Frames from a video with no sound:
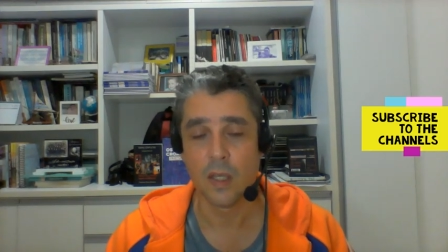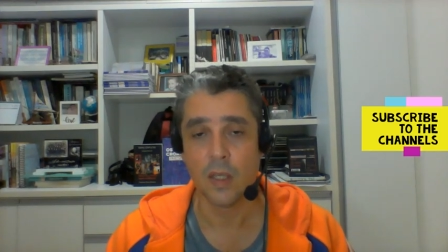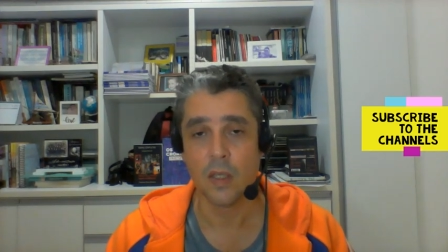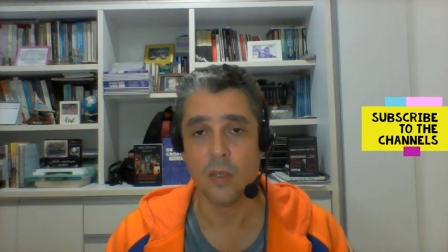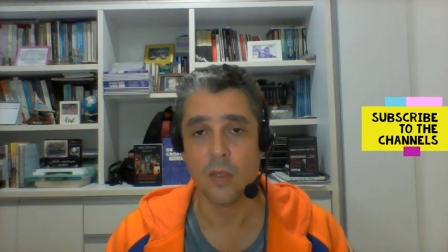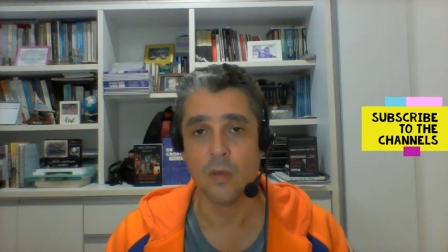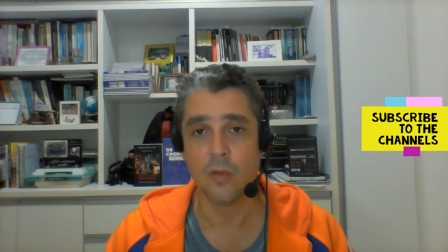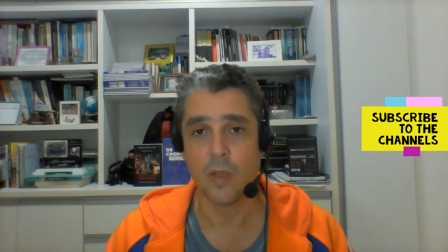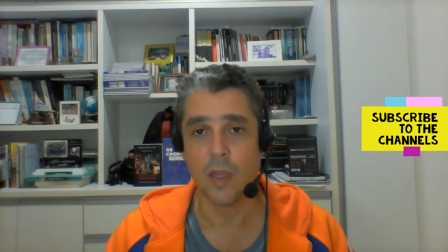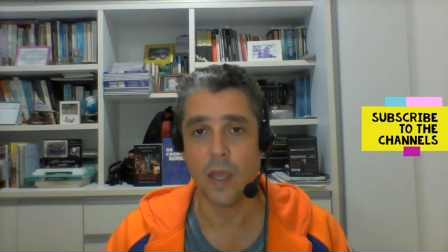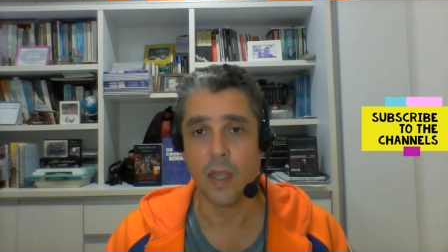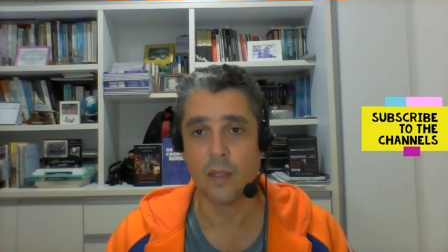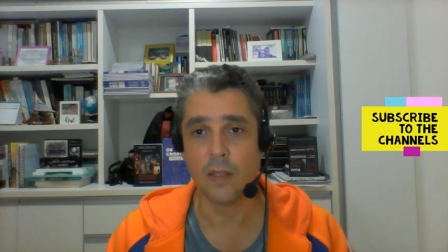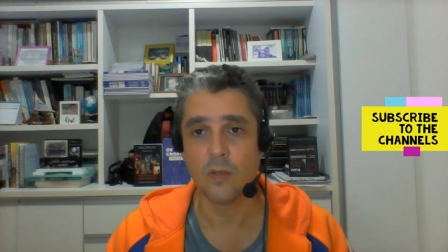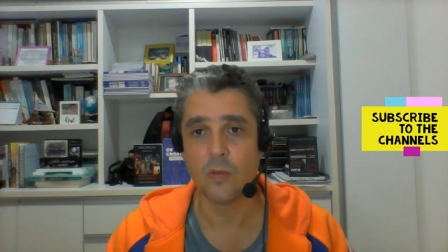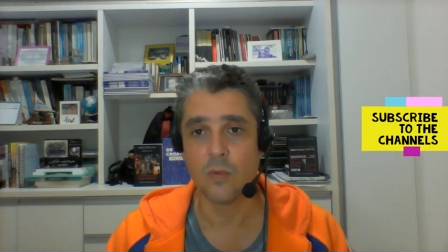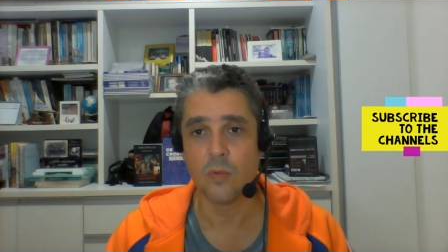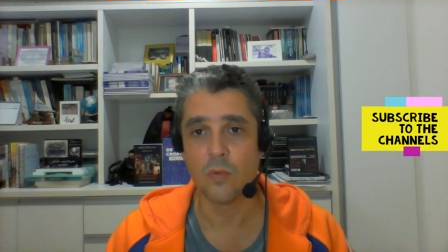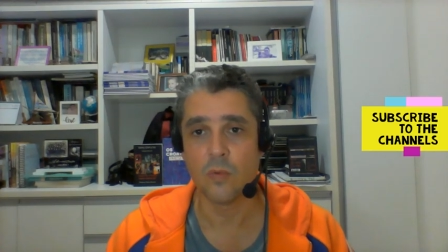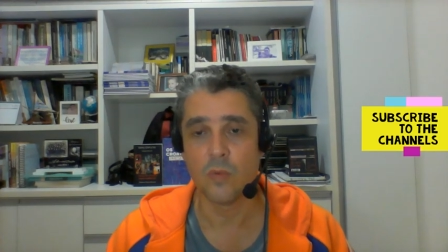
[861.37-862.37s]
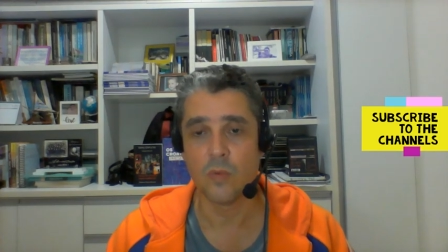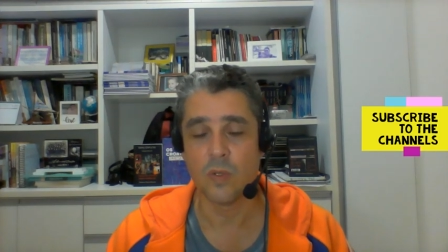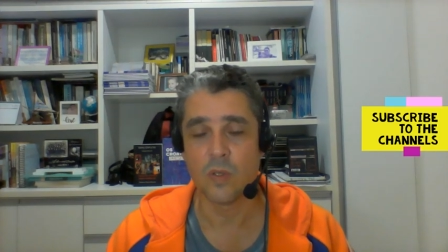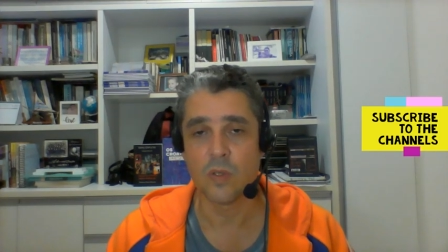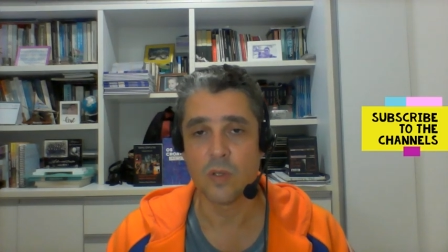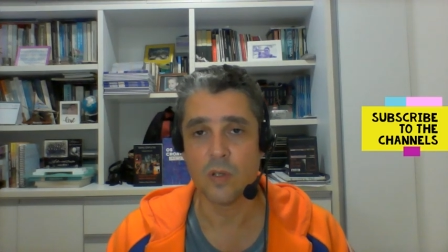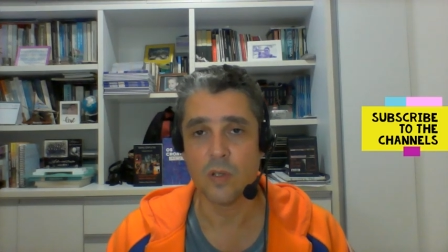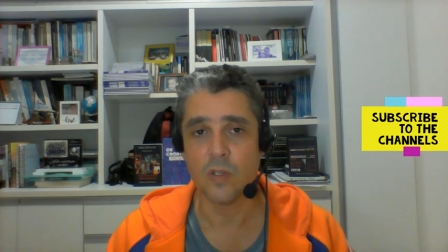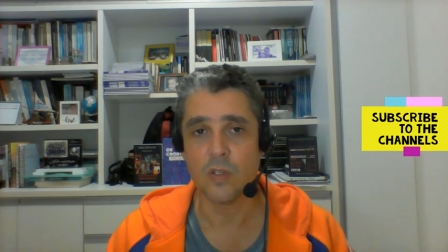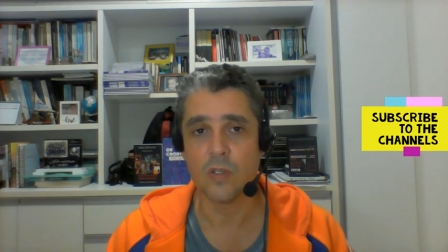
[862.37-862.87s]
you get to
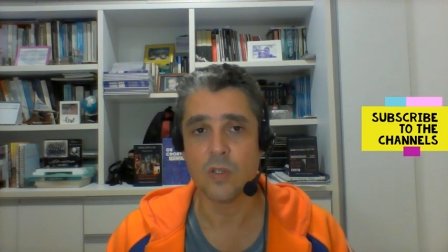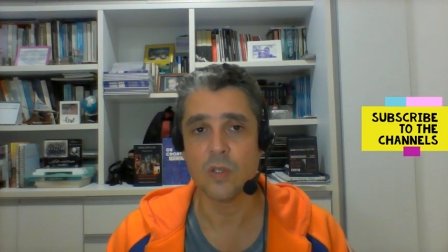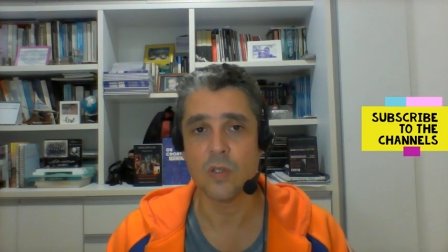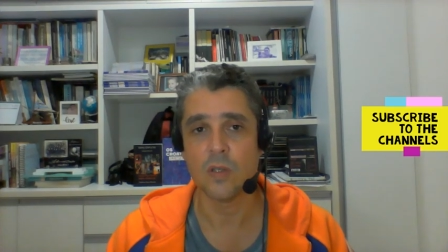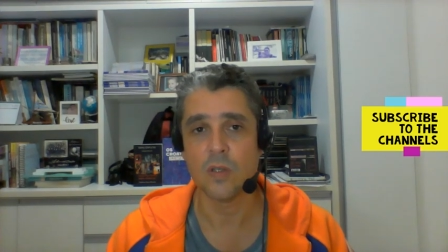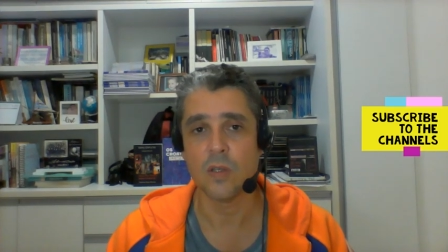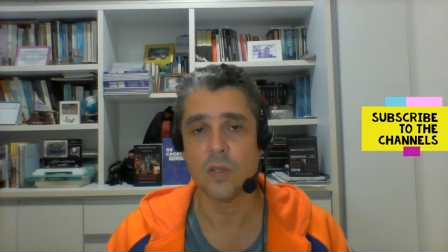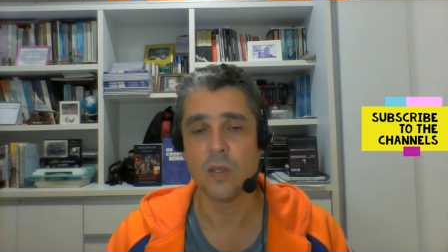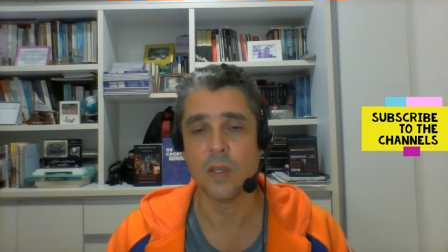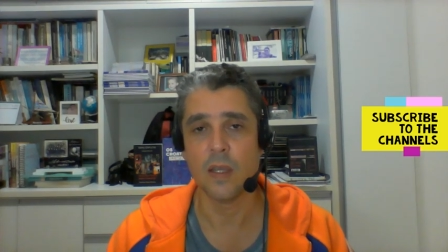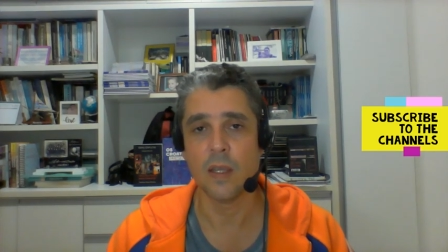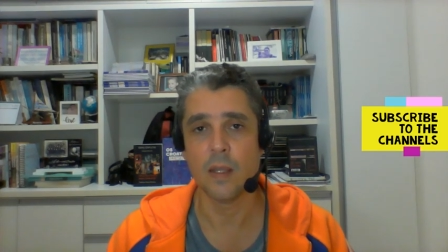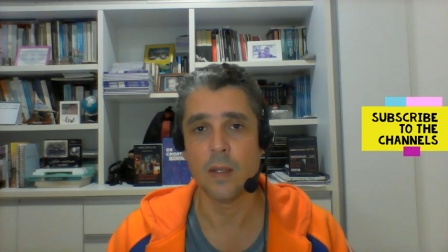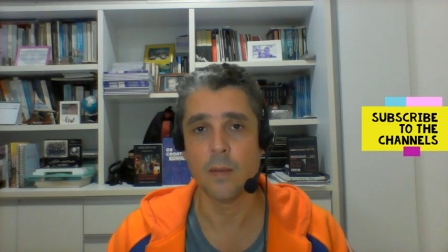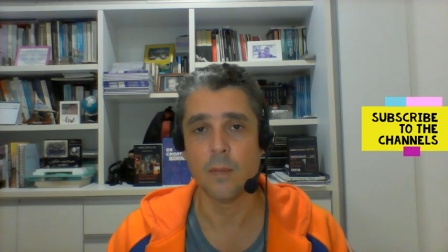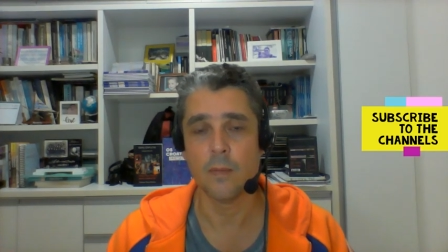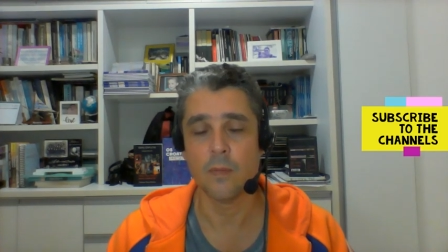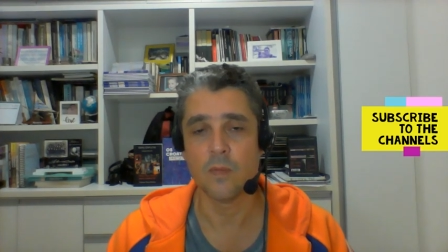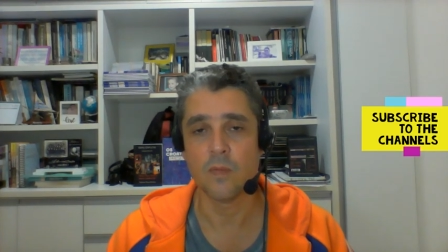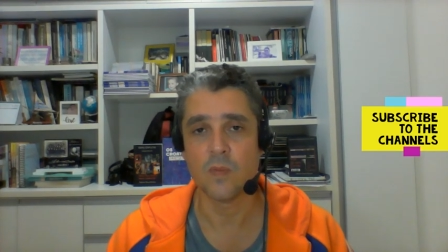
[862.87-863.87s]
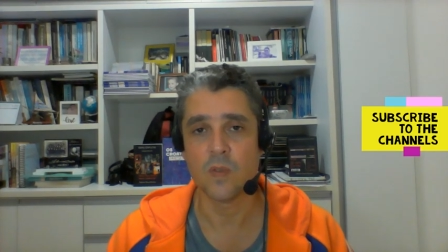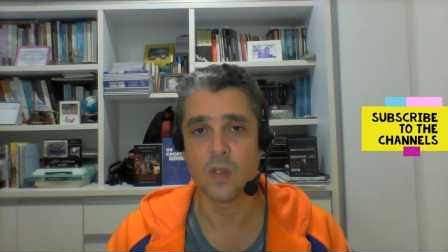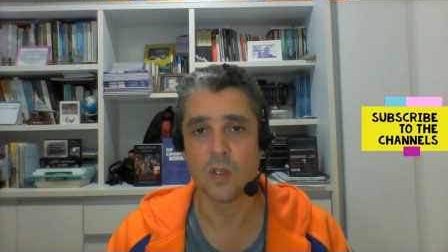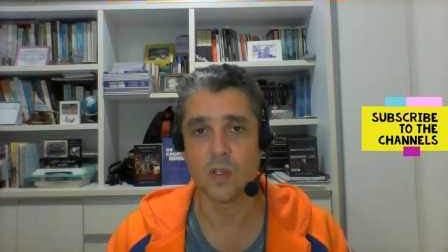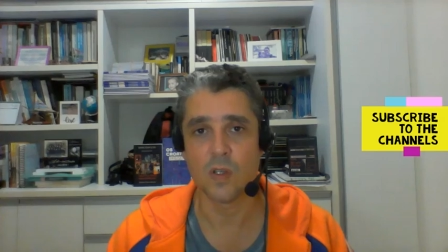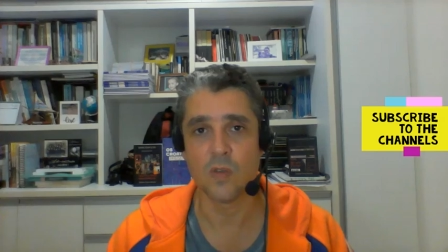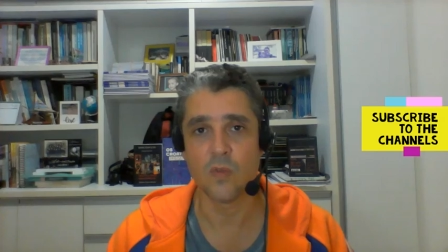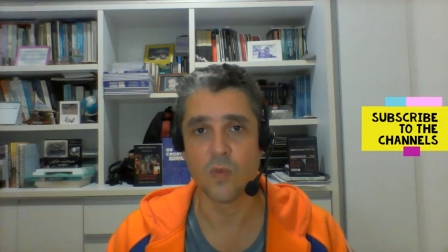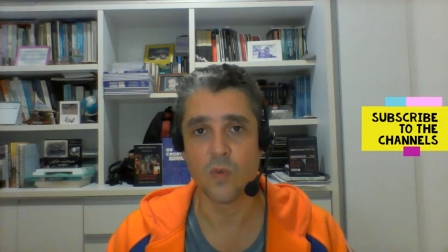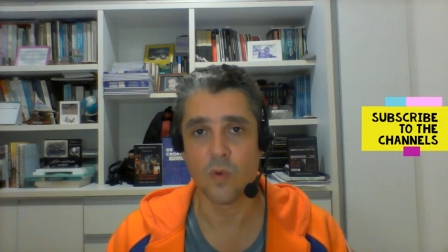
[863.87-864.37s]
research and
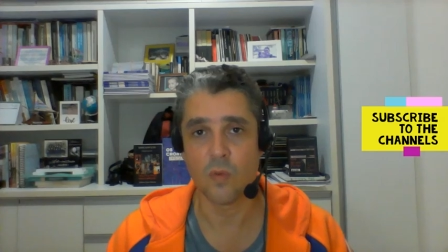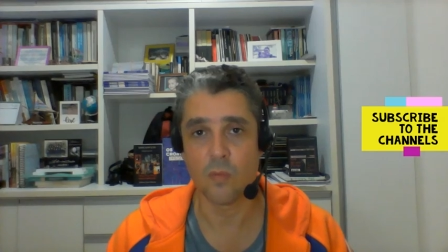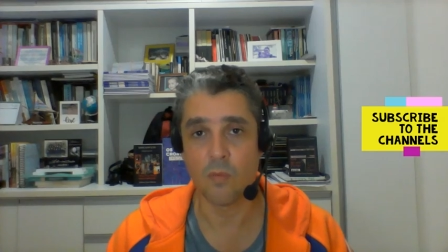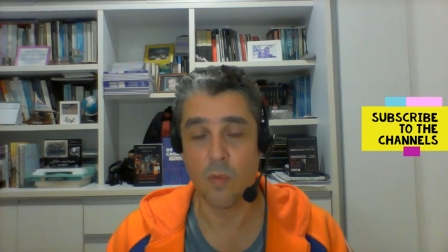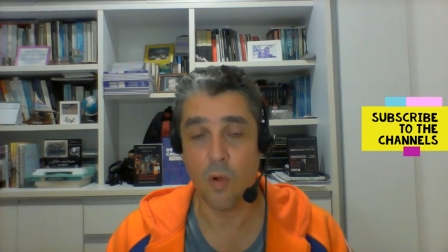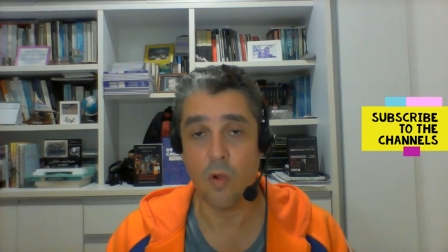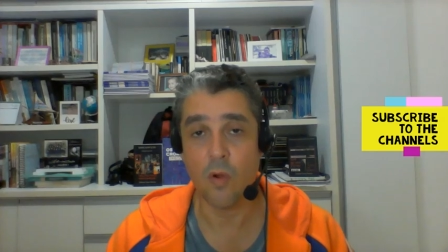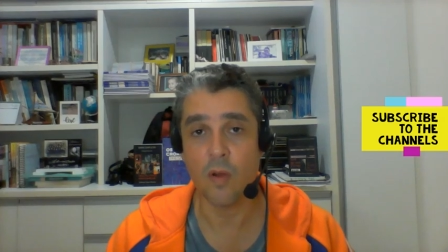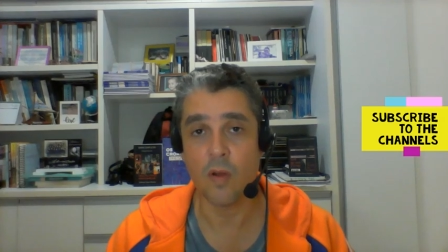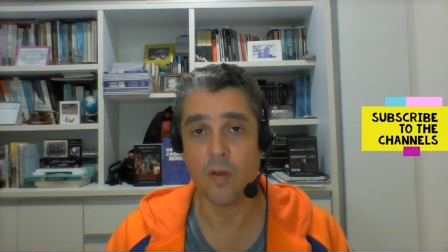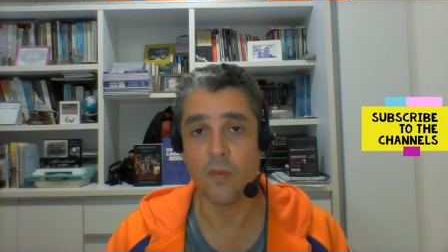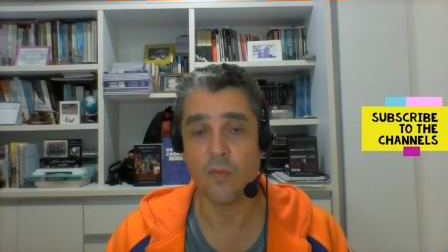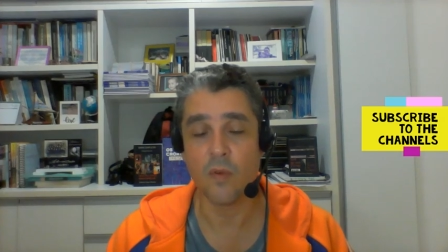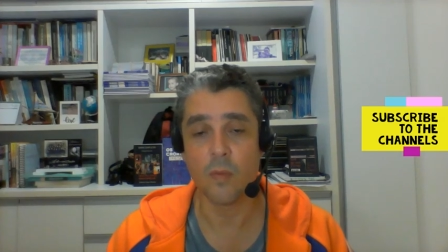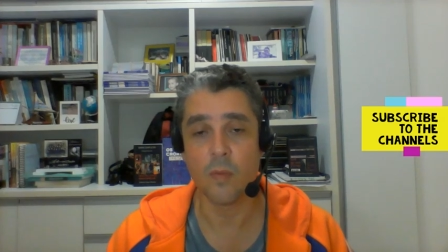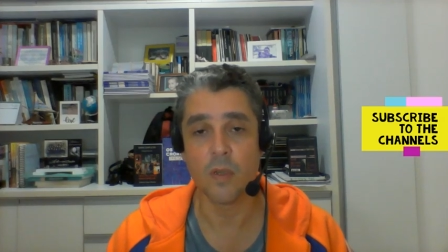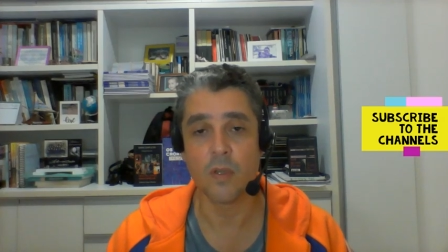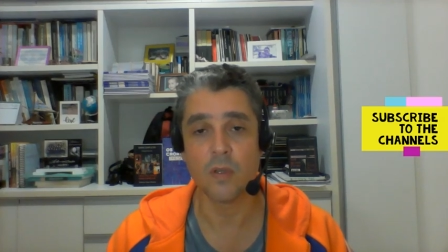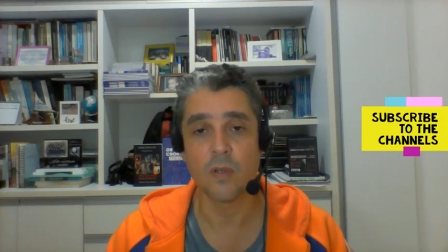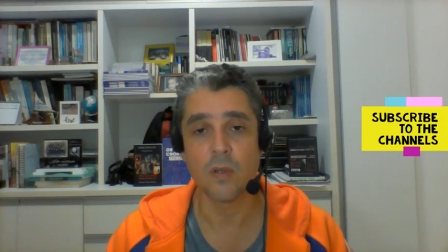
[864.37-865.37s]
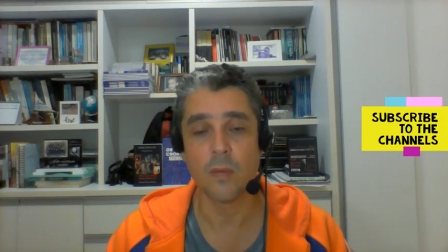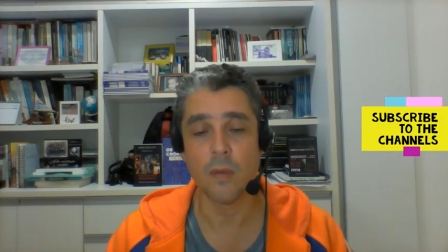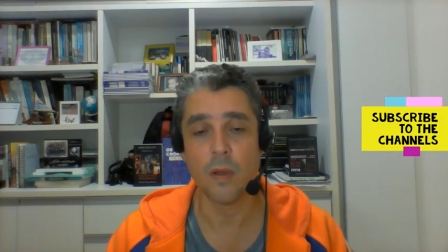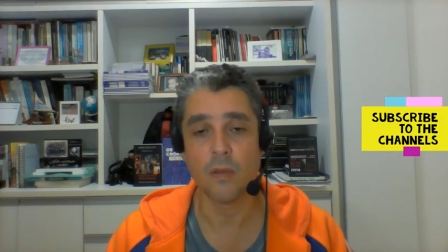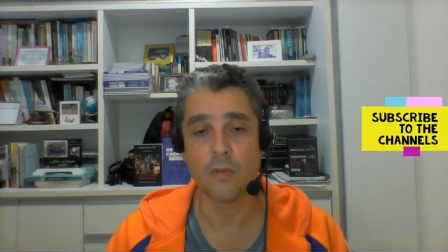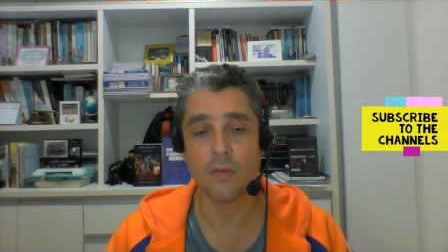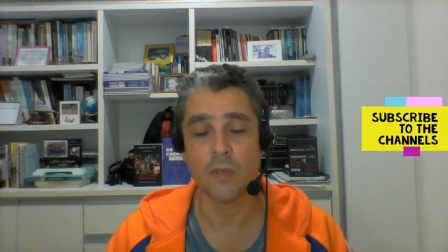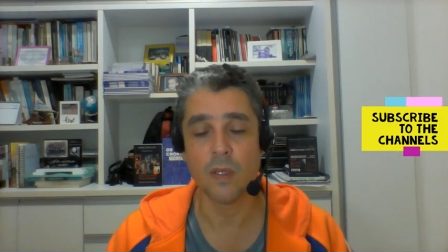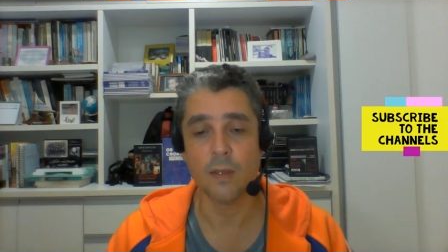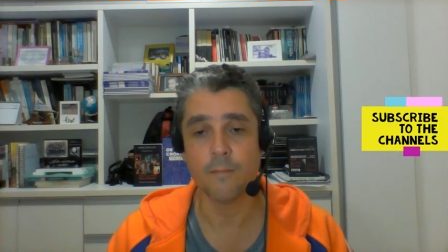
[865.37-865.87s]
search for more information
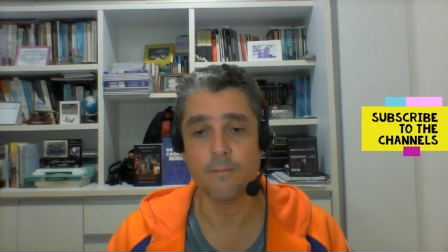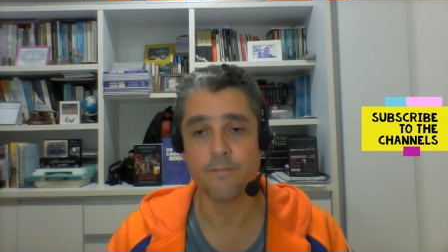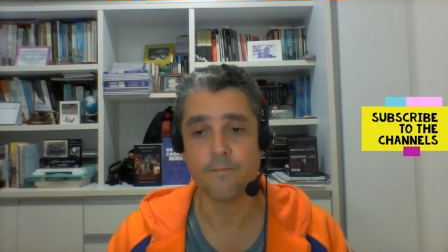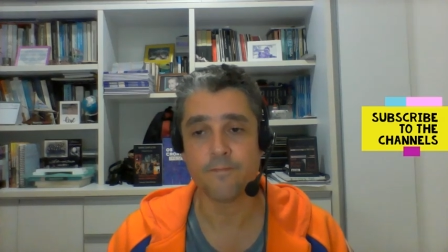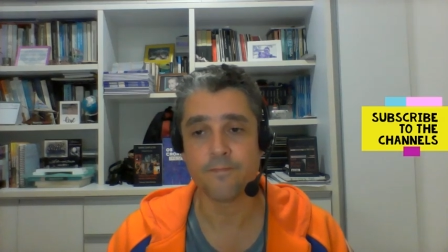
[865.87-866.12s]
about him